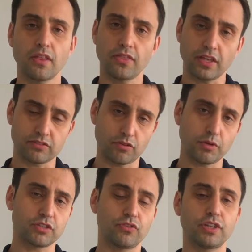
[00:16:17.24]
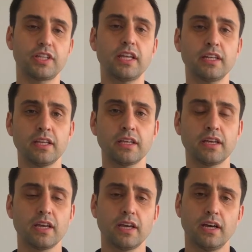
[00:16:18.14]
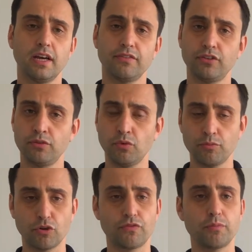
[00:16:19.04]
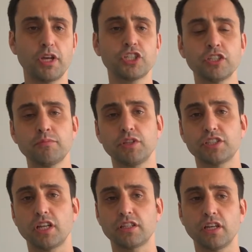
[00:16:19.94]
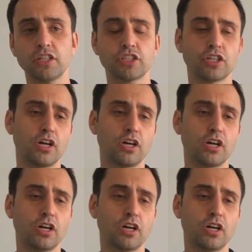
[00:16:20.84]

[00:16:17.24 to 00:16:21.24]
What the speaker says: Thanks very much for attending. If you want more information, please get in touch.